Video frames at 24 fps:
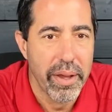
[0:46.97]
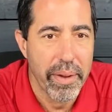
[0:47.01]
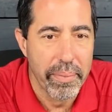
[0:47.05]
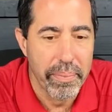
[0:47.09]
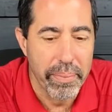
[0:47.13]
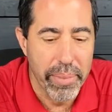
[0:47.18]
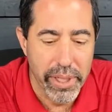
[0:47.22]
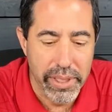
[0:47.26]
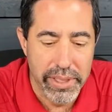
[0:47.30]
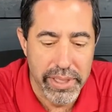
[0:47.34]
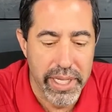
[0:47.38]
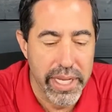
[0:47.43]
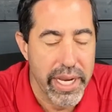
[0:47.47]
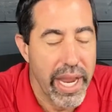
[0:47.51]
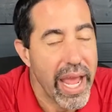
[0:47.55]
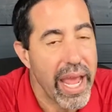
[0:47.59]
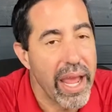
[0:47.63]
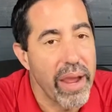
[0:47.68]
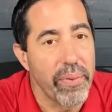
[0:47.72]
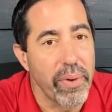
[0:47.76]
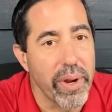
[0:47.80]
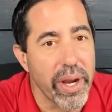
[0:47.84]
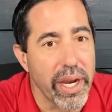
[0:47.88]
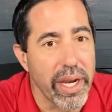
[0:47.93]
But
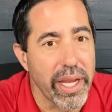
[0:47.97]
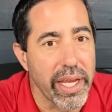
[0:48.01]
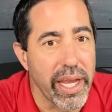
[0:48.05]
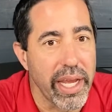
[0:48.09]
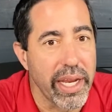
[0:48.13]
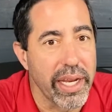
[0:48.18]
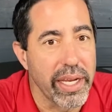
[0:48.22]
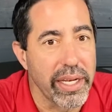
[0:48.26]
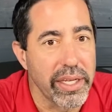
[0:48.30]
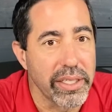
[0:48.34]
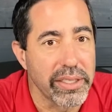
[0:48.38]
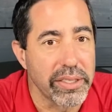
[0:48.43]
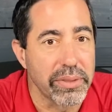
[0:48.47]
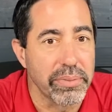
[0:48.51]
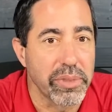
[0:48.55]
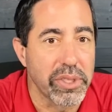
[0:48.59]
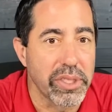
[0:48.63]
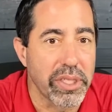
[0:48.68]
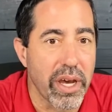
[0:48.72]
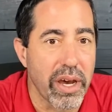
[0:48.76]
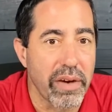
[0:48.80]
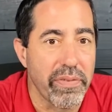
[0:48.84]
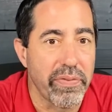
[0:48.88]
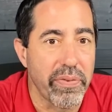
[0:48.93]
today we're going to get into some
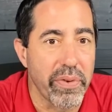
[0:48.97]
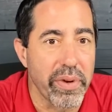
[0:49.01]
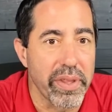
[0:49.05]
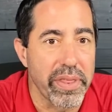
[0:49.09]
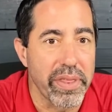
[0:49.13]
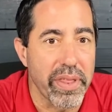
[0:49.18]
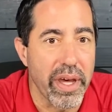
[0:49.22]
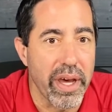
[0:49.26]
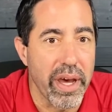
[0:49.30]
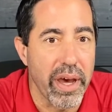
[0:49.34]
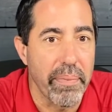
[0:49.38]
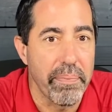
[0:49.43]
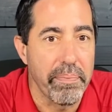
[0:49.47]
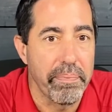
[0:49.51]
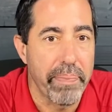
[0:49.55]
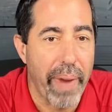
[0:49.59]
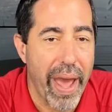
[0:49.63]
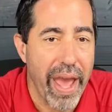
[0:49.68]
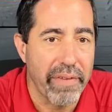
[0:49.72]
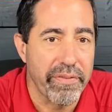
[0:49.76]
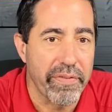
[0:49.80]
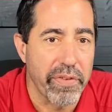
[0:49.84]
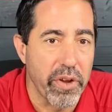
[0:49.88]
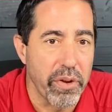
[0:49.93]
stuff with uh,
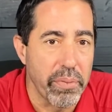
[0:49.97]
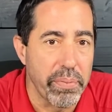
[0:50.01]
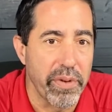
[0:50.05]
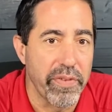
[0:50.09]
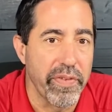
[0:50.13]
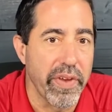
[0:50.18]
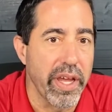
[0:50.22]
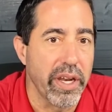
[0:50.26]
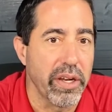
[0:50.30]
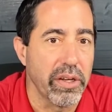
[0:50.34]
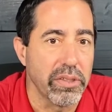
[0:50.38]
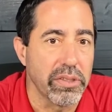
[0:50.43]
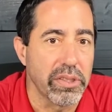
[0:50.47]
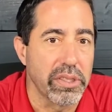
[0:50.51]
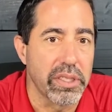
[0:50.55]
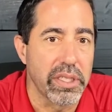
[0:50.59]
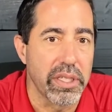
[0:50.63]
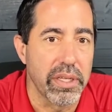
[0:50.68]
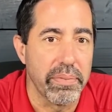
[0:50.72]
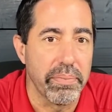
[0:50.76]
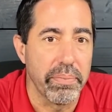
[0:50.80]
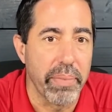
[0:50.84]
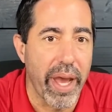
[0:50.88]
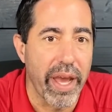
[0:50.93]
backflow preventers
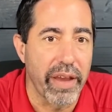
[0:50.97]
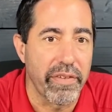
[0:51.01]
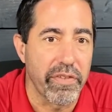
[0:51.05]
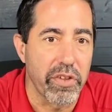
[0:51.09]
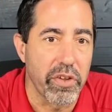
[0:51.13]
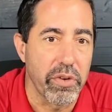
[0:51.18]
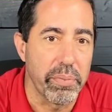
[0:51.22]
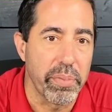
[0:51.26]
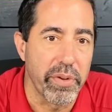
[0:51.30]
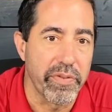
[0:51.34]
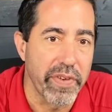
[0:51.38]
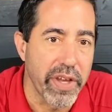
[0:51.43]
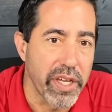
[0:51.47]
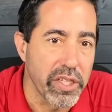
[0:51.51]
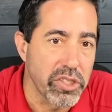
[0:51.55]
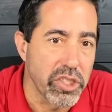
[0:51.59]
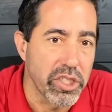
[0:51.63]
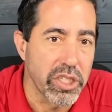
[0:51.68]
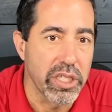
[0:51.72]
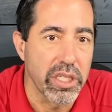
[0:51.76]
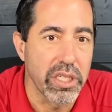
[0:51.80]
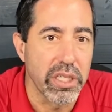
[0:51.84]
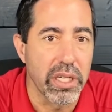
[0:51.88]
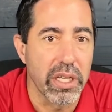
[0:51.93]
and backflow
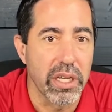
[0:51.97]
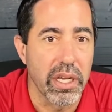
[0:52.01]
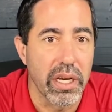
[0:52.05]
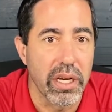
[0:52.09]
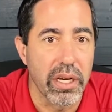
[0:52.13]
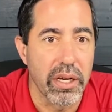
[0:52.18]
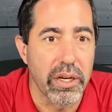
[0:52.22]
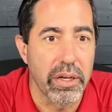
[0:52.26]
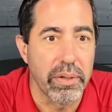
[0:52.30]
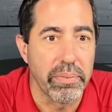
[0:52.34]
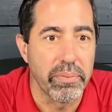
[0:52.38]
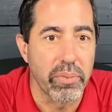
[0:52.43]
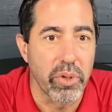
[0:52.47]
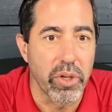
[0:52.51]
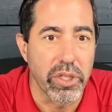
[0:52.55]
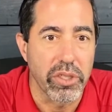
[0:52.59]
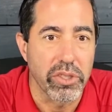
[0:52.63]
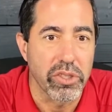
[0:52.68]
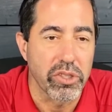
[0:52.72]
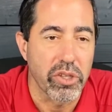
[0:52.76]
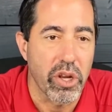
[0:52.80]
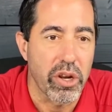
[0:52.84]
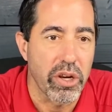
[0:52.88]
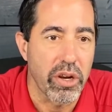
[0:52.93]
prevention. Um, we're going
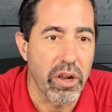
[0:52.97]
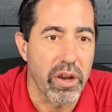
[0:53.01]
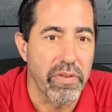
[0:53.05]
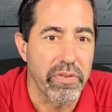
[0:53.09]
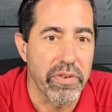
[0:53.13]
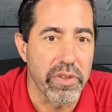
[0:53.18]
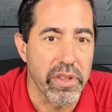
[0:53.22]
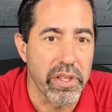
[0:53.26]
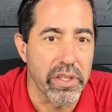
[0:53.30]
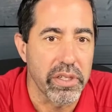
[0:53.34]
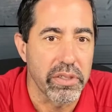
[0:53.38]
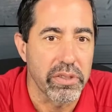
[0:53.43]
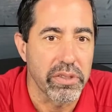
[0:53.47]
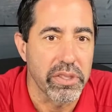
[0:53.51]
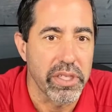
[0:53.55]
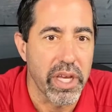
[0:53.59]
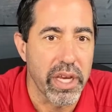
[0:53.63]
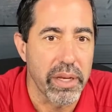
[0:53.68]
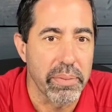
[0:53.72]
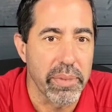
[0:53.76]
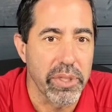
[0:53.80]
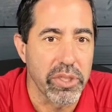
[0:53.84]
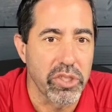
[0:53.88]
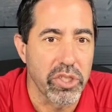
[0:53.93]
to start off with a little
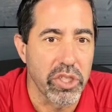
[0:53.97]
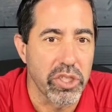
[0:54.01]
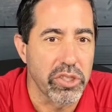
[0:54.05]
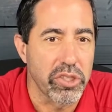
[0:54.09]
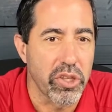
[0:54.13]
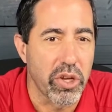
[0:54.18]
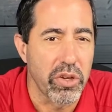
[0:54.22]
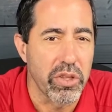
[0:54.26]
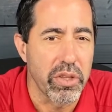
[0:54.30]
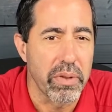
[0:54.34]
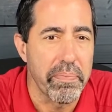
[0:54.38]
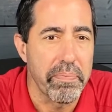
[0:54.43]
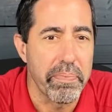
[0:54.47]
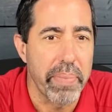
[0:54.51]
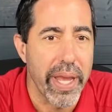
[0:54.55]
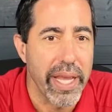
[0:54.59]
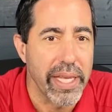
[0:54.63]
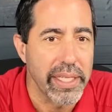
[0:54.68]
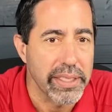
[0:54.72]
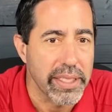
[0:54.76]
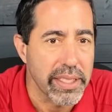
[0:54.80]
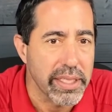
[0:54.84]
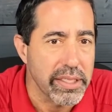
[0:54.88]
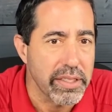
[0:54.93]
segment just on the
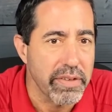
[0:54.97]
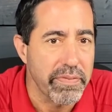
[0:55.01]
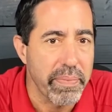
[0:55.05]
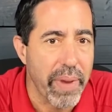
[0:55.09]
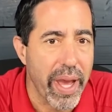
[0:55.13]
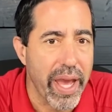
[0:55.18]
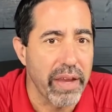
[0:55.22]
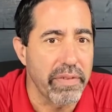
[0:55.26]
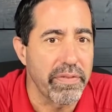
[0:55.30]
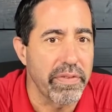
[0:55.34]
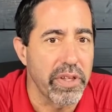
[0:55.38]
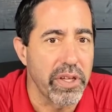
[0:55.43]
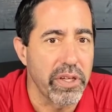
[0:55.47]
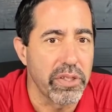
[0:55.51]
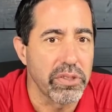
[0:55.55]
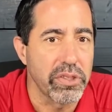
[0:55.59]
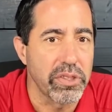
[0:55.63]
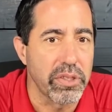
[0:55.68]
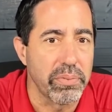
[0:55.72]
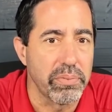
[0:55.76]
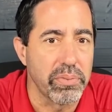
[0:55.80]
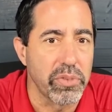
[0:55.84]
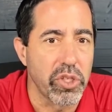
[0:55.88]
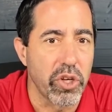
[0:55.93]
basics of backflow,
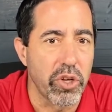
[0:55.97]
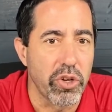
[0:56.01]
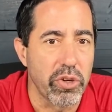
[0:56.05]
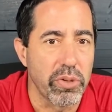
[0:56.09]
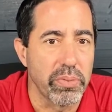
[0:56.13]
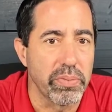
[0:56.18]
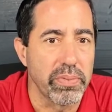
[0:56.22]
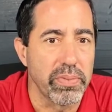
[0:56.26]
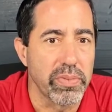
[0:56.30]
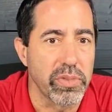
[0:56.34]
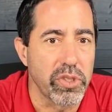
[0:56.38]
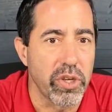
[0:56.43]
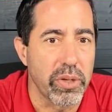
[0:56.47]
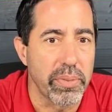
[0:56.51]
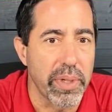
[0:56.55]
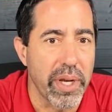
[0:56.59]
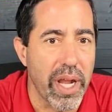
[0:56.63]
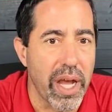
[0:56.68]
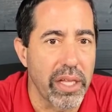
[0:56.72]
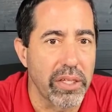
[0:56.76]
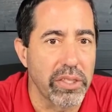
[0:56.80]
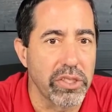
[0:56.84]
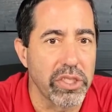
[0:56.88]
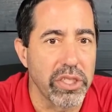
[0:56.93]
some term
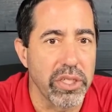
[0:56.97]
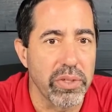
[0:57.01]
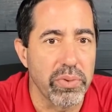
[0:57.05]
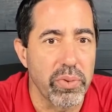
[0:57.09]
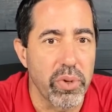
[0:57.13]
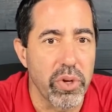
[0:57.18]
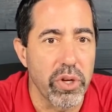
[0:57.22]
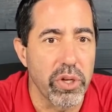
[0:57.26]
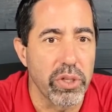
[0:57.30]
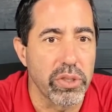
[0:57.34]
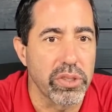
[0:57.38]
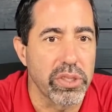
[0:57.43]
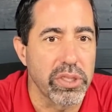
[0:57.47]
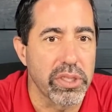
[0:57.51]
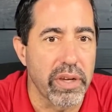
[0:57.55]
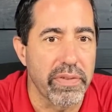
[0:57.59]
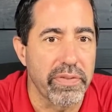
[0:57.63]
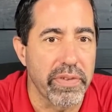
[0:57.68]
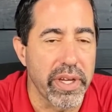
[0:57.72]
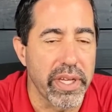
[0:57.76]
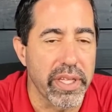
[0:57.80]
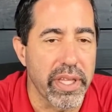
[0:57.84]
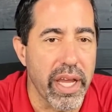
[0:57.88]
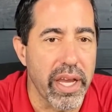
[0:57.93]
terminology, words, stuff
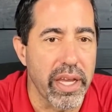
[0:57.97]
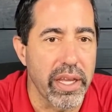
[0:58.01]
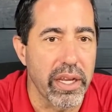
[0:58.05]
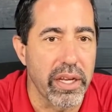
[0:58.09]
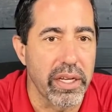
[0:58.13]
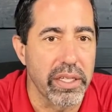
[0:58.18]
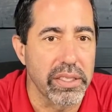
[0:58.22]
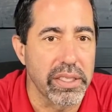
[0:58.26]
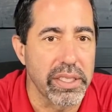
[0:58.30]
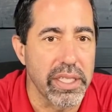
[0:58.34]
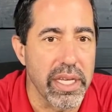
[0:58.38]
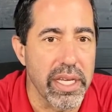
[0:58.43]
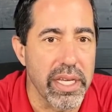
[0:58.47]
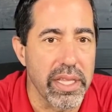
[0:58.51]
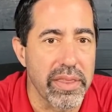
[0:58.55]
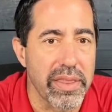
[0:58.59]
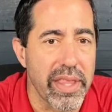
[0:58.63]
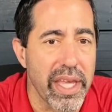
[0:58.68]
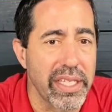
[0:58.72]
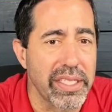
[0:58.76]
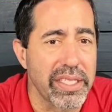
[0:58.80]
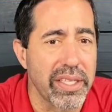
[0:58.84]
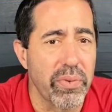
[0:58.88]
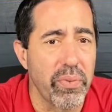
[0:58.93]
like that you're going to see, and
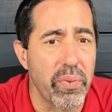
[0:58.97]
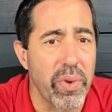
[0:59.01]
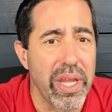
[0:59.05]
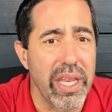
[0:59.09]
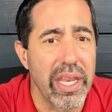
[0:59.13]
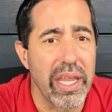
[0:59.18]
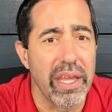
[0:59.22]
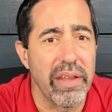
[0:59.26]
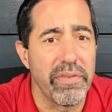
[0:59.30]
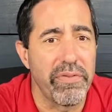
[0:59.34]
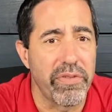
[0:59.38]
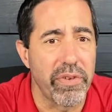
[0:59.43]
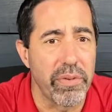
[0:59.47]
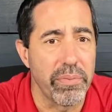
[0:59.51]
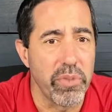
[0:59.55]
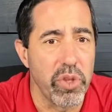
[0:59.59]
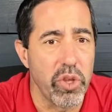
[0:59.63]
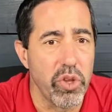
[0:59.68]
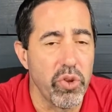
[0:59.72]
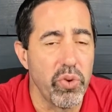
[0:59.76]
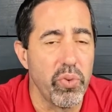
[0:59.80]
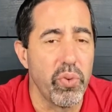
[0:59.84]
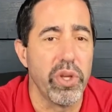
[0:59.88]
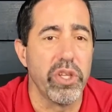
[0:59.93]
things that we need from
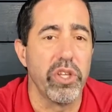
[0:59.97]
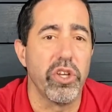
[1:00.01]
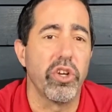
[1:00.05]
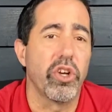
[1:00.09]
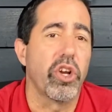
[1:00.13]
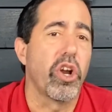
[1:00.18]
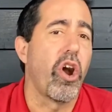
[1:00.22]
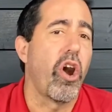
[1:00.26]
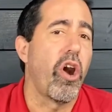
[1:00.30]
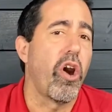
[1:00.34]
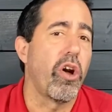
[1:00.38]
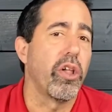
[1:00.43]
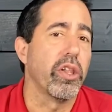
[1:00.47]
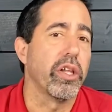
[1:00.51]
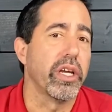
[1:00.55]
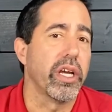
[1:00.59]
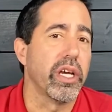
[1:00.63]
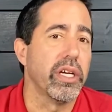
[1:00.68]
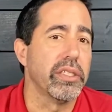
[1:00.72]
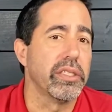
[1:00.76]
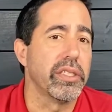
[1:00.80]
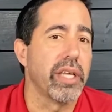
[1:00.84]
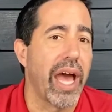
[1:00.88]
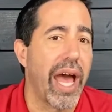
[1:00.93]
you when you're calling
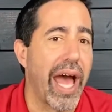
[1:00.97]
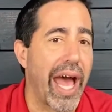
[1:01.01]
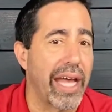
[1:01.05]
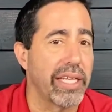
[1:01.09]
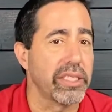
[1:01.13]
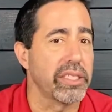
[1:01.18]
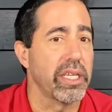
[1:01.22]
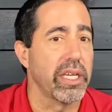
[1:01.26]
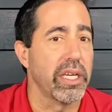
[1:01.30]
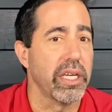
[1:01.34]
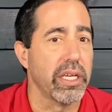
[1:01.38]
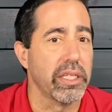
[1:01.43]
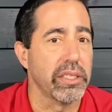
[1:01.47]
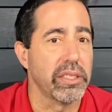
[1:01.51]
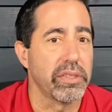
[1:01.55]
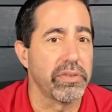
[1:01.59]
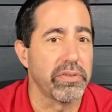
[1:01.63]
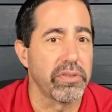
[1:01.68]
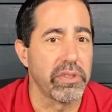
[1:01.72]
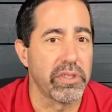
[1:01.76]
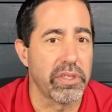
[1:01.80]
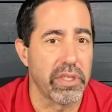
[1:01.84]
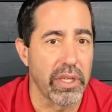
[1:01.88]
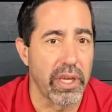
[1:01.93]
us, asking us
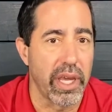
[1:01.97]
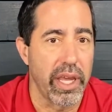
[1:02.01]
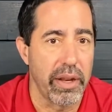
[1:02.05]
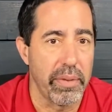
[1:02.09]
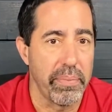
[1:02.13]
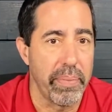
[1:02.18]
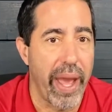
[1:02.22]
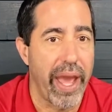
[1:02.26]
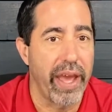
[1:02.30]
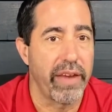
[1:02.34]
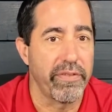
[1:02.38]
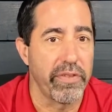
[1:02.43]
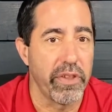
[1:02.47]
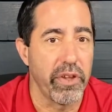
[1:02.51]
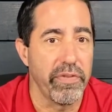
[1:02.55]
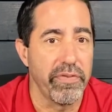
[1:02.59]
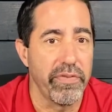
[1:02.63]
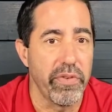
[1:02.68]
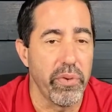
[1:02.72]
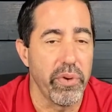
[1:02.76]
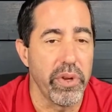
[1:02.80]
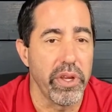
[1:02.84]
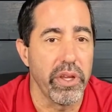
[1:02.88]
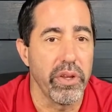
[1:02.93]
to get a backflow
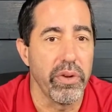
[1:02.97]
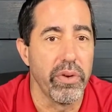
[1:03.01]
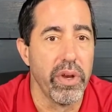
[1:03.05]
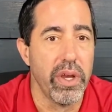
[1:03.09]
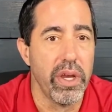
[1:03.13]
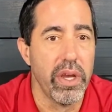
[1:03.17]
for you.